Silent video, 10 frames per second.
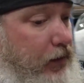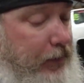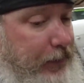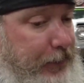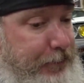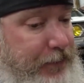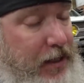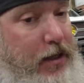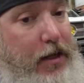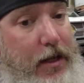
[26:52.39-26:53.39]
Um,
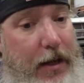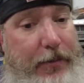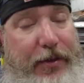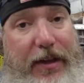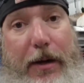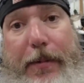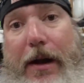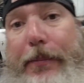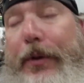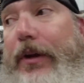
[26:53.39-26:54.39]
I'm thinking
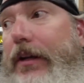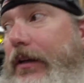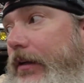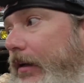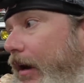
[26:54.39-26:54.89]
about putting